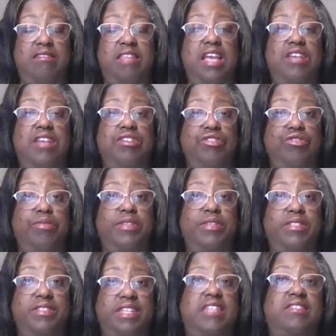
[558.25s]
that you
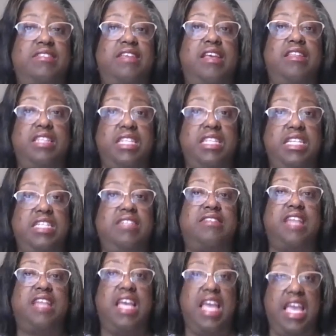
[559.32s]
possess at
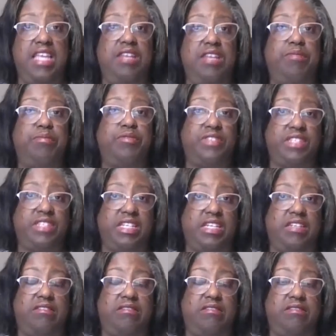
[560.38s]
least
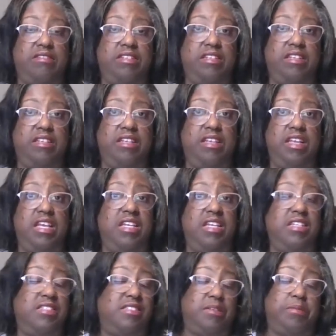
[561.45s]

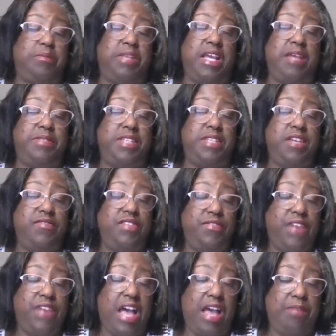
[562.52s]
80% and sometimes
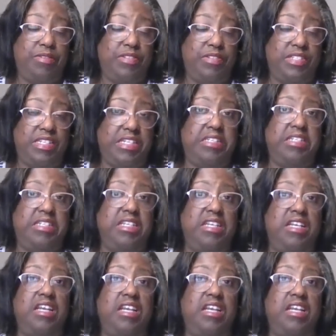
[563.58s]
75%